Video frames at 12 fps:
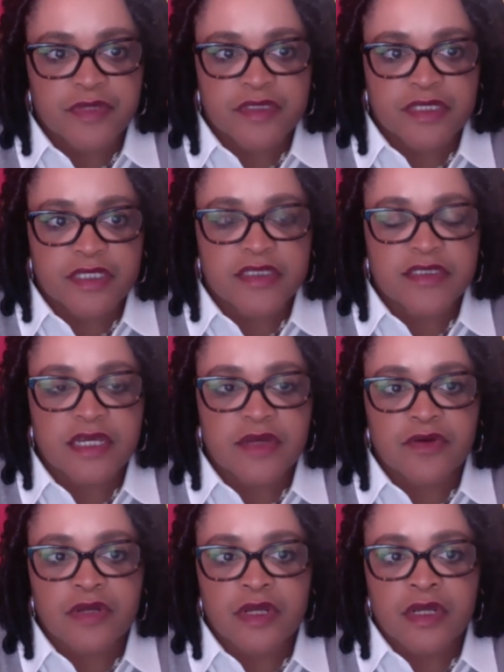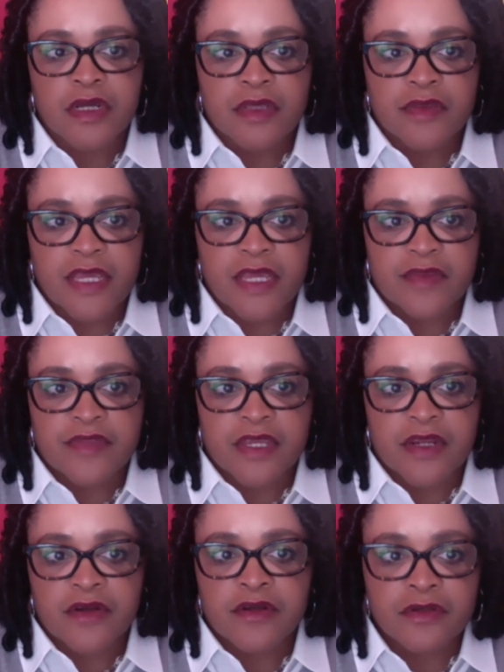and things that
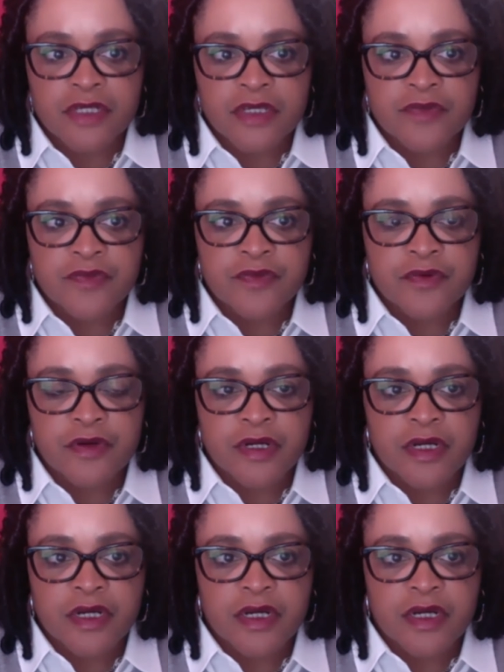they're looking for,